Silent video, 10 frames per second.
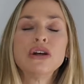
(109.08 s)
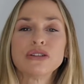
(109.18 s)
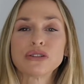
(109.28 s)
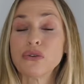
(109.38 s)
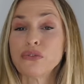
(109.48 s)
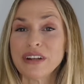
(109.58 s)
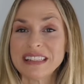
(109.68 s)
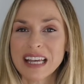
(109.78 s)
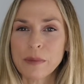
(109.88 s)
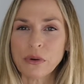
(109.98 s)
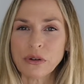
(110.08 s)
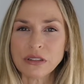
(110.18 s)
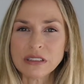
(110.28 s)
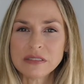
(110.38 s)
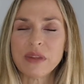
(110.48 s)
So for
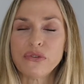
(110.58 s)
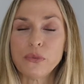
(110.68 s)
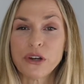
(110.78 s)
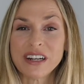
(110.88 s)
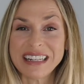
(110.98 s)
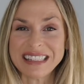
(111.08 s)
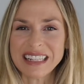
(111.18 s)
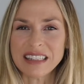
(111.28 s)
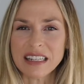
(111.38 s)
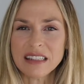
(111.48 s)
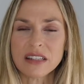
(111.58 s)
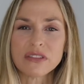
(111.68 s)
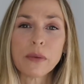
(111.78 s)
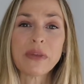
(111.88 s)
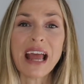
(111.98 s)
example, if you put it in a sentence, if
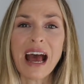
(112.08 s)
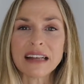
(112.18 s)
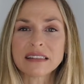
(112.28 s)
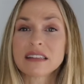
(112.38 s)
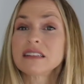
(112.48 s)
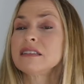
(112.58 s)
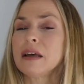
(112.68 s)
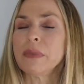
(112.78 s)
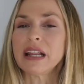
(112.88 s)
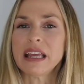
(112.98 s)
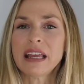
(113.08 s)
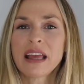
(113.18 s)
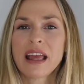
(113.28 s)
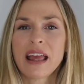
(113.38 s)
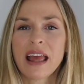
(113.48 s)
somebody asked somebody,
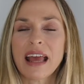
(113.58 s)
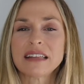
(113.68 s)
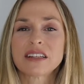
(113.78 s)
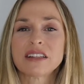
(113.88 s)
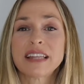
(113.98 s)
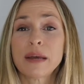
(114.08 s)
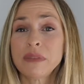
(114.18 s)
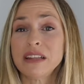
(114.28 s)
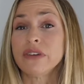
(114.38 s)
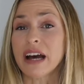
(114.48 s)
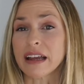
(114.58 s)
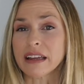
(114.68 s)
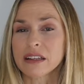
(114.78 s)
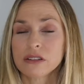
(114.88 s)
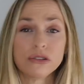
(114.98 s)
est-ce que t'aimes l'hiver?
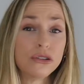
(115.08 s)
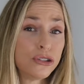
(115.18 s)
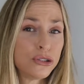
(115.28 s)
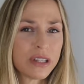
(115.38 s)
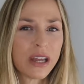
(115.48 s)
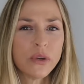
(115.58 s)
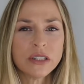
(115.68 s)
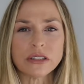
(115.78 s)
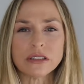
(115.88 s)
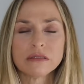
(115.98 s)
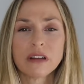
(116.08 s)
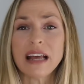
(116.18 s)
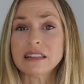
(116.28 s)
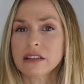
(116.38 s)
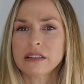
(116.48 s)
Do you like winter?
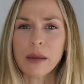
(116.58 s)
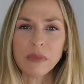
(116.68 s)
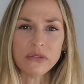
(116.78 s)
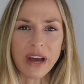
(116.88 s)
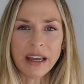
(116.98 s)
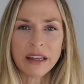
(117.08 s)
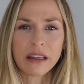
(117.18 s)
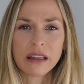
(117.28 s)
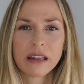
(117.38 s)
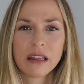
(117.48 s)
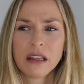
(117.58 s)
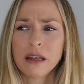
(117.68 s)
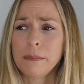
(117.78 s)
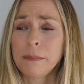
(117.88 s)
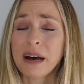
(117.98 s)
Est-ce que t'aimes l'hiver?
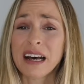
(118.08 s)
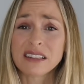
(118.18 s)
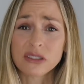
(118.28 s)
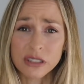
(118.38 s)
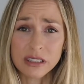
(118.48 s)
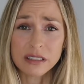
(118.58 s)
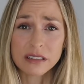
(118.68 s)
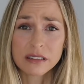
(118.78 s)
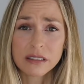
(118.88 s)
Pantoute.